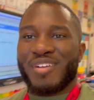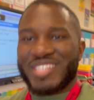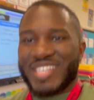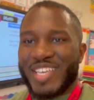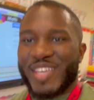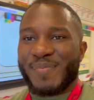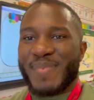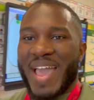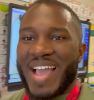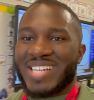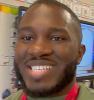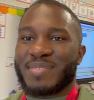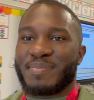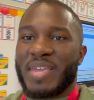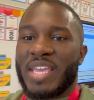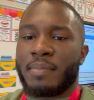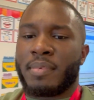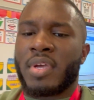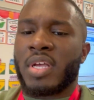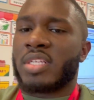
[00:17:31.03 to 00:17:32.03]
to take you back to
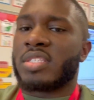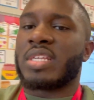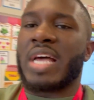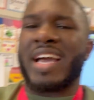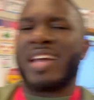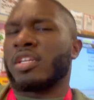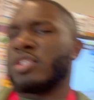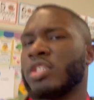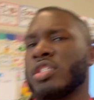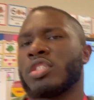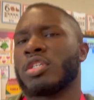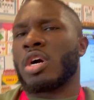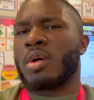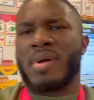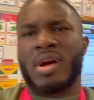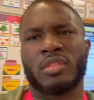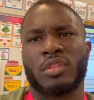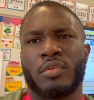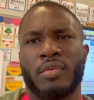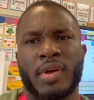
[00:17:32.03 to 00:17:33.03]
me because I can just talk
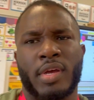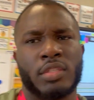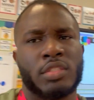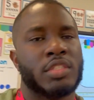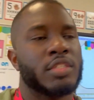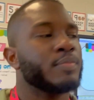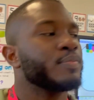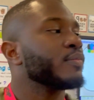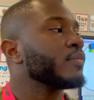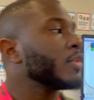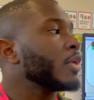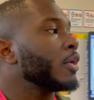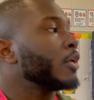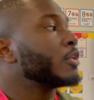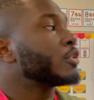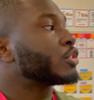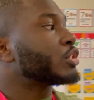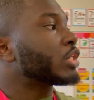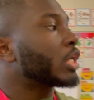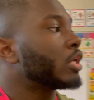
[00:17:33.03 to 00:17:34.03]
about the rest.
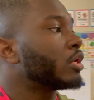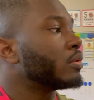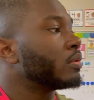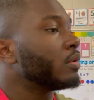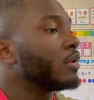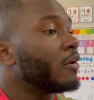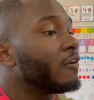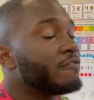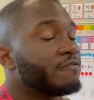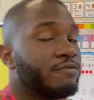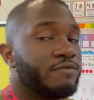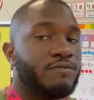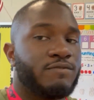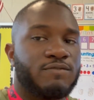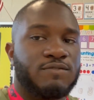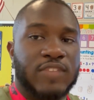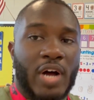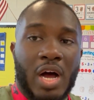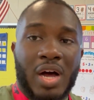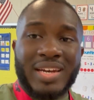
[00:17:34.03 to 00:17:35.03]
So
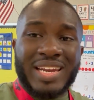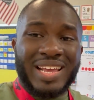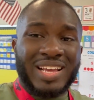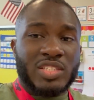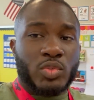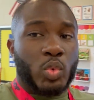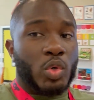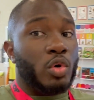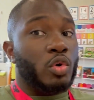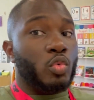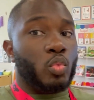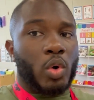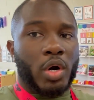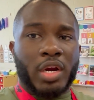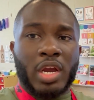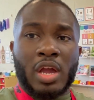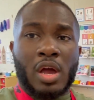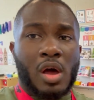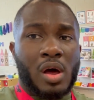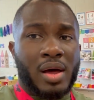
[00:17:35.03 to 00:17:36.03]
phonics, we're
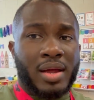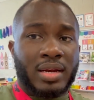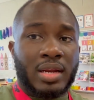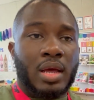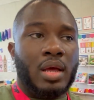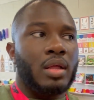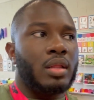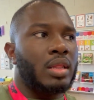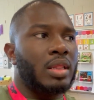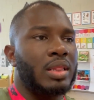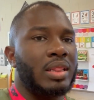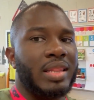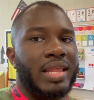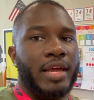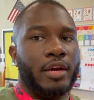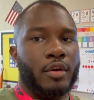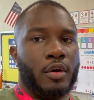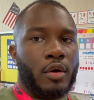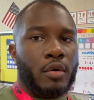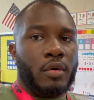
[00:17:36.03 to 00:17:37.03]
working on
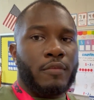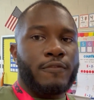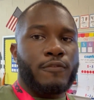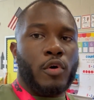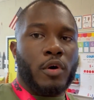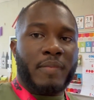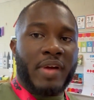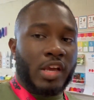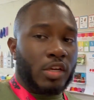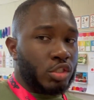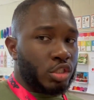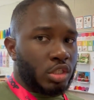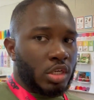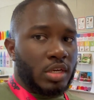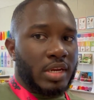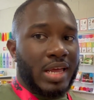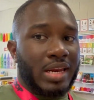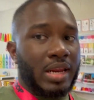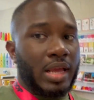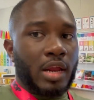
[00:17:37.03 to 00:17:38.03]
letter formation
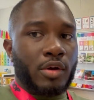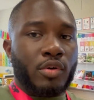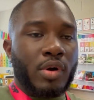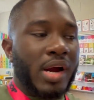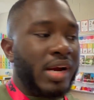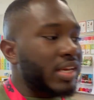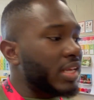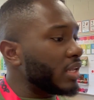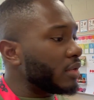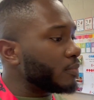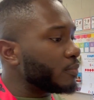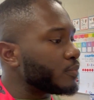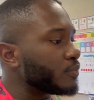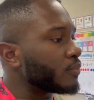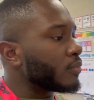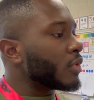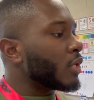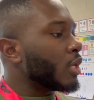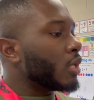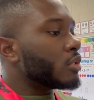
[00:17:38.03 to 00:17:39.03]
and handwriting.
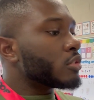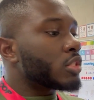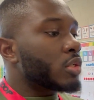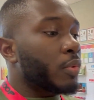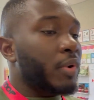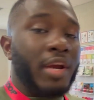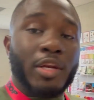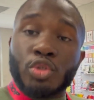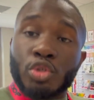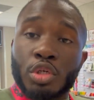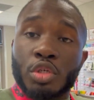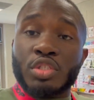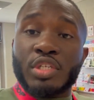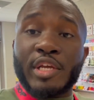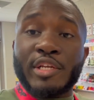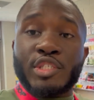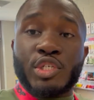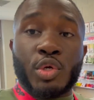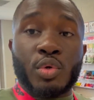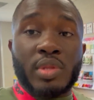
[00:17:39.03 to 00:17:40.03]
So we're
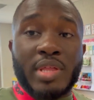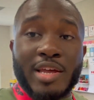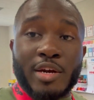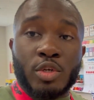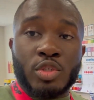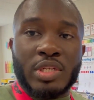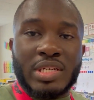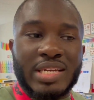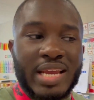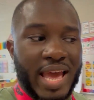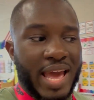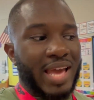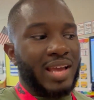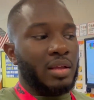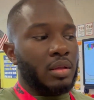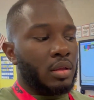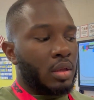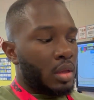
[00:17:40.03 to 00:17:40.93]
introducing 2 letters a day,